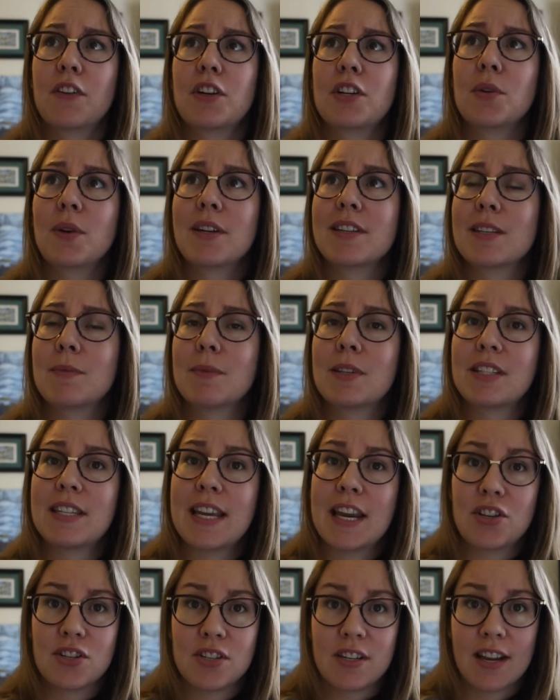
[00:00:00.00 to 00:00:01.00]
If you're doing some
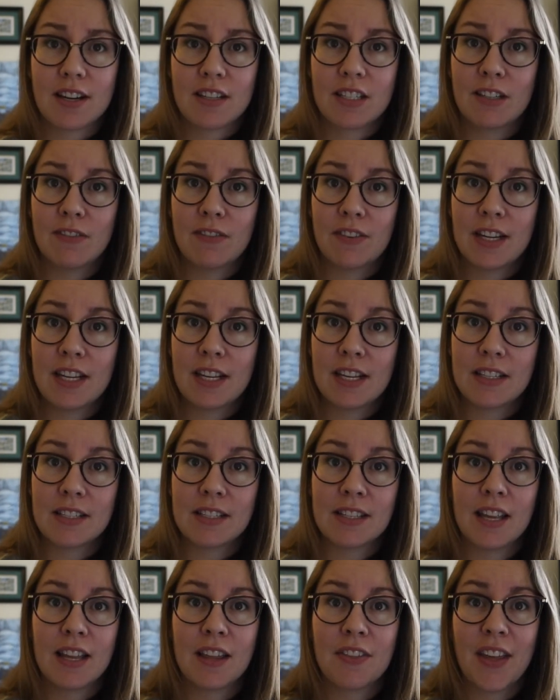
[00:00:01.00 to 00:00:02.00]
station
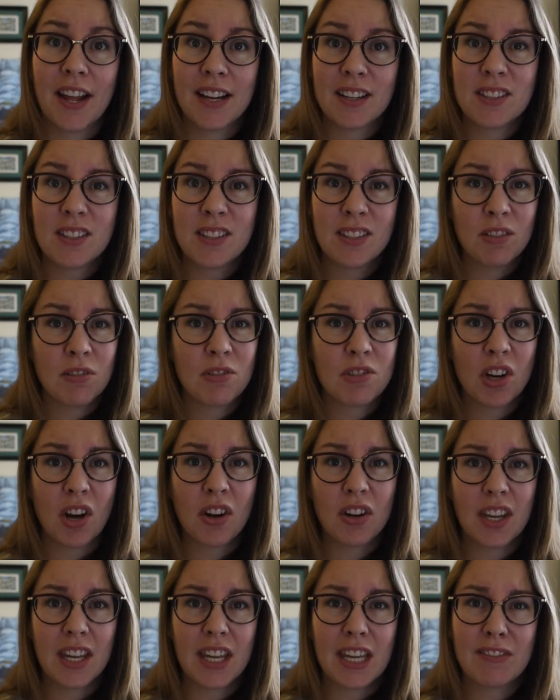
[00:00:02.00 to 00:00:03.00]
activities, that's still
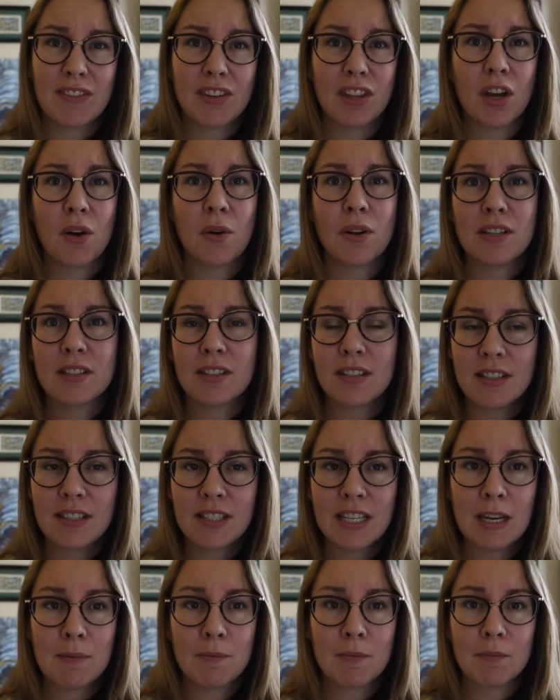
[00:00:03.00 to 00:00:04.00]
chunking, even though it's
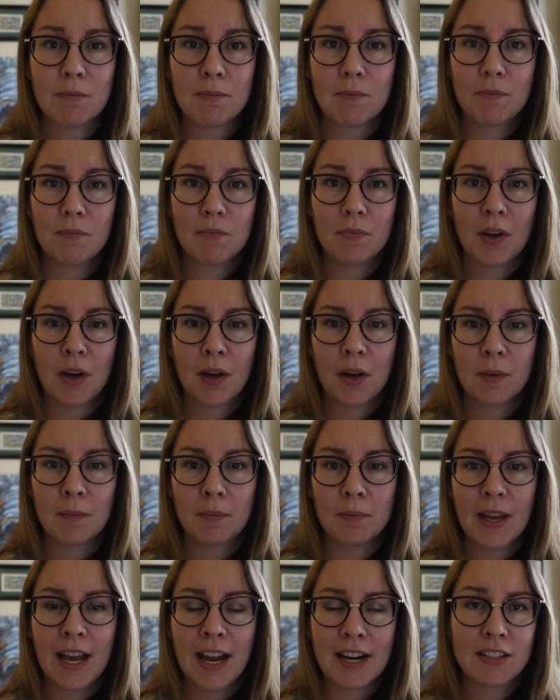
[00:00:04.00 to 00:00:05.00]
the same
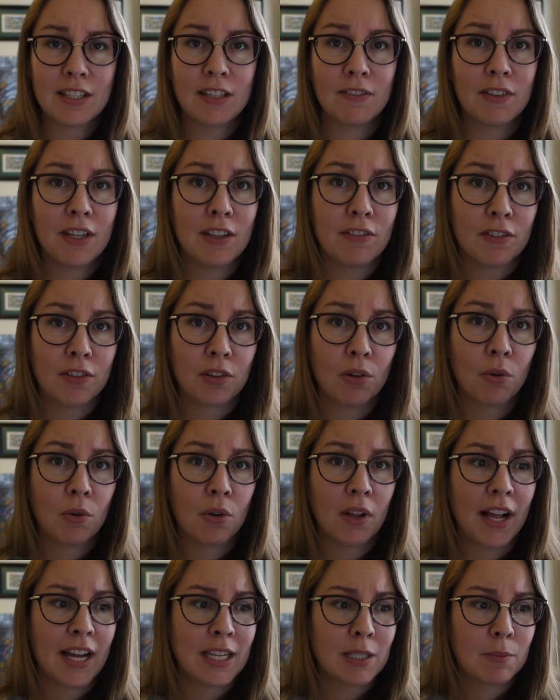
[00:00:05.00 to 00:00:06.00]
activity for the
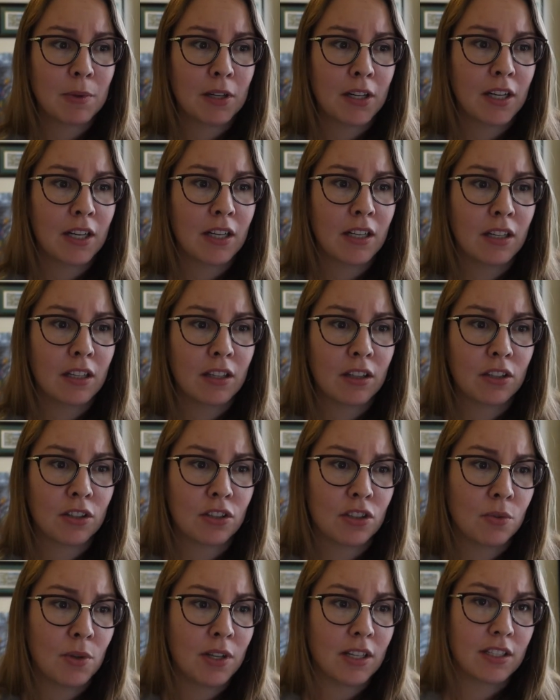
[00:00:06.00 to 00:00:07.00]
whole class period.
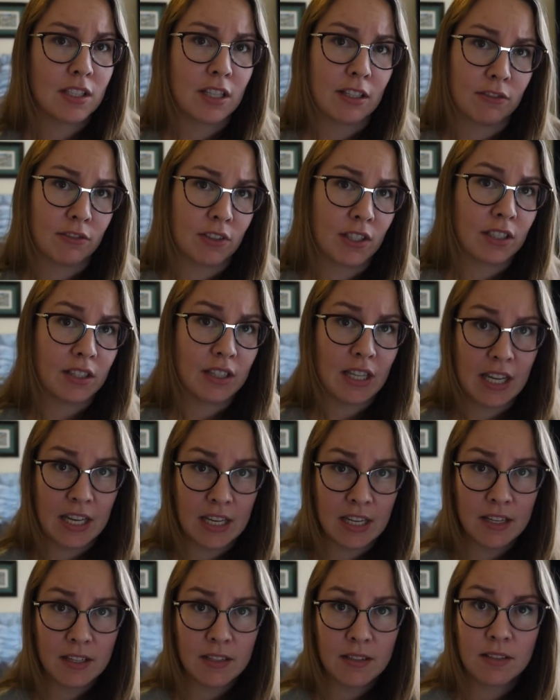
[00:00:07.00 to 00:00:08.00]
They're doing different
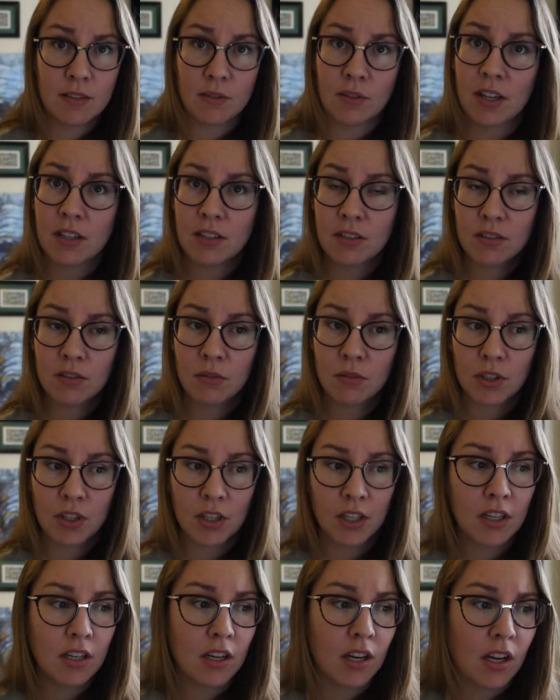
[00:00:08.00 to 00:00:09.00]
things, so that's still
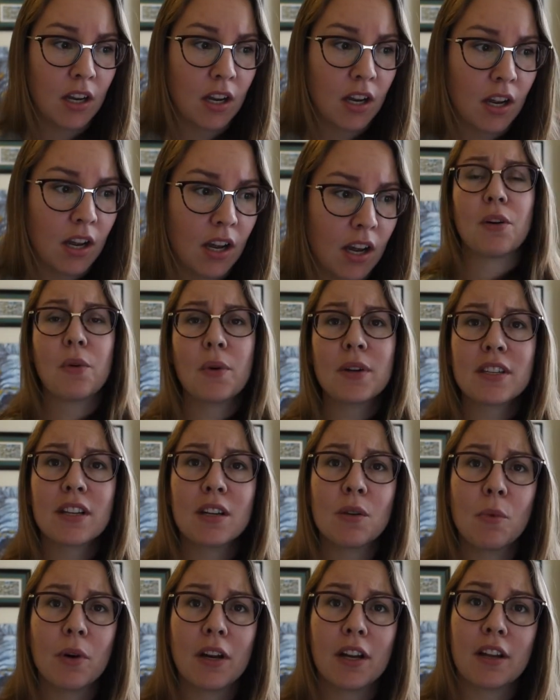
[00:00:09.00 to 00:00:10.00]
good. And you're
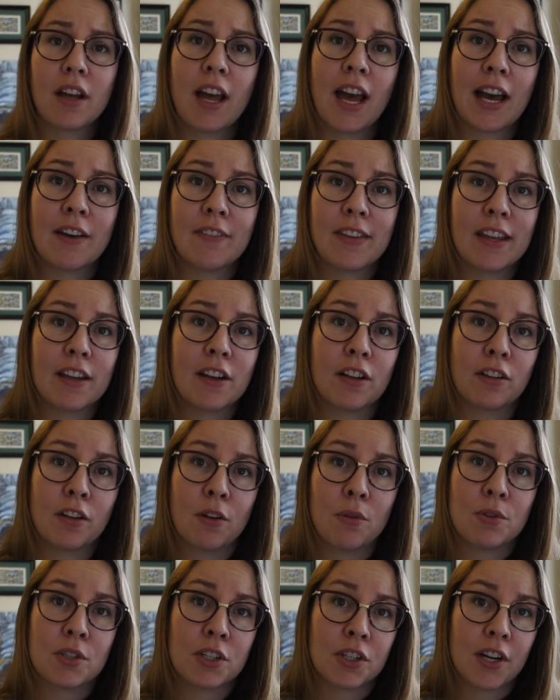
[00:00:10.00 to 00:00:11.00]
always going to want to have a
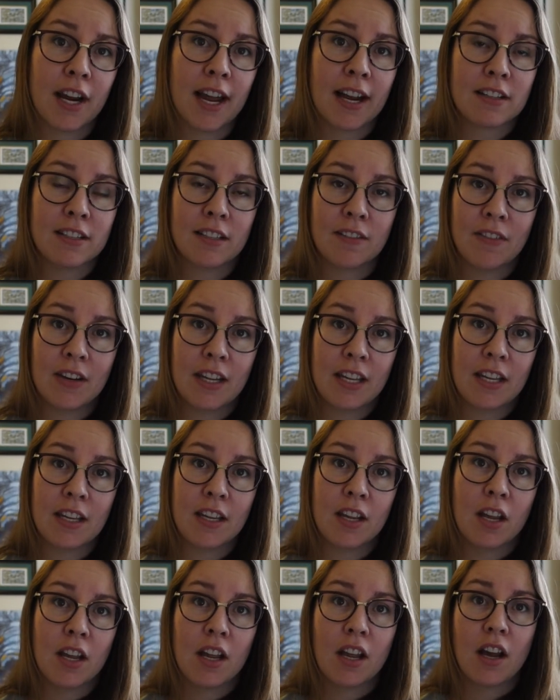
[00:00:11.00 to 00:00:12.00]
closure
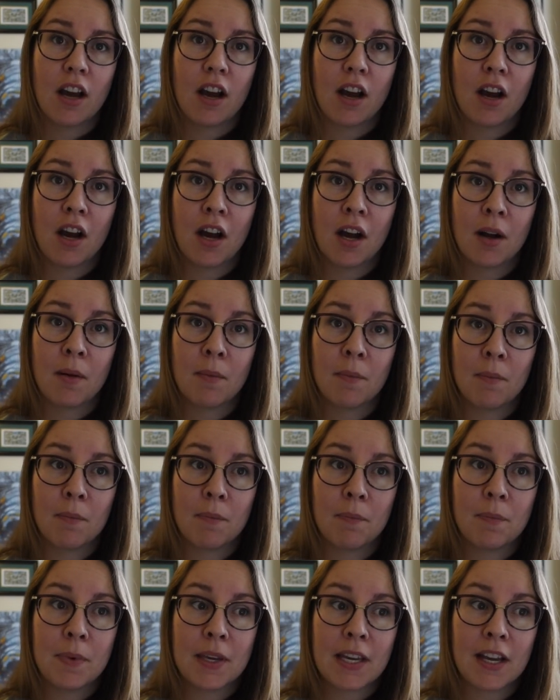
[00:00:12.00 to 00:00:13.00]
activity
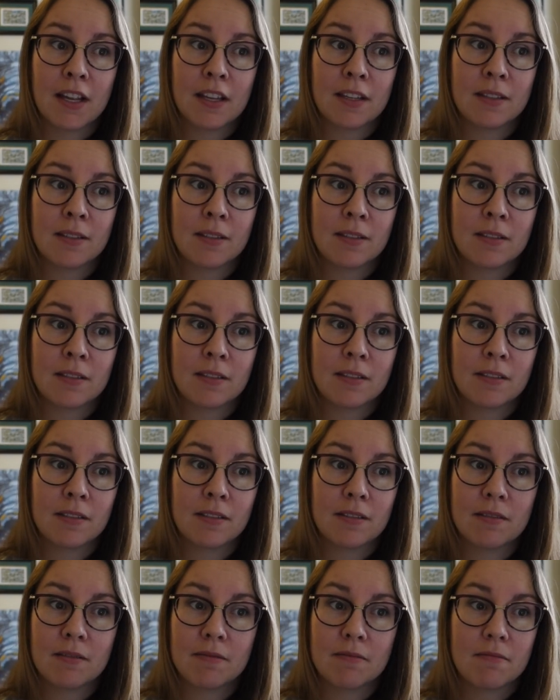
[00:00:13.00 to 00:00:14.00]

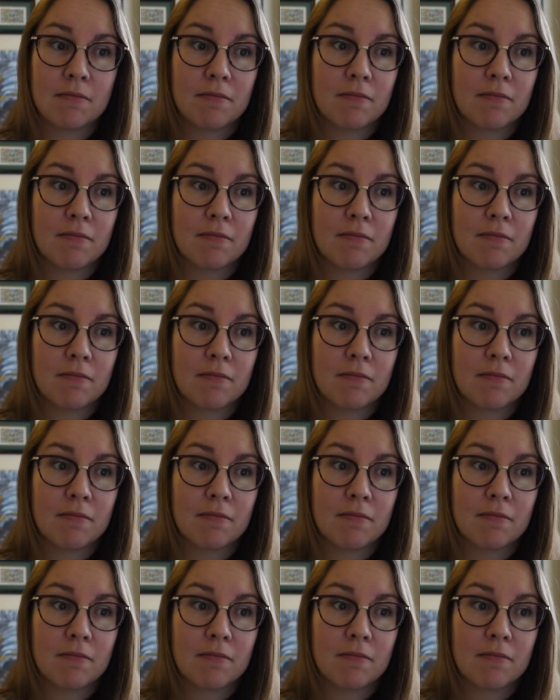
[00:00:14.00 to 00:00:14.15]
because,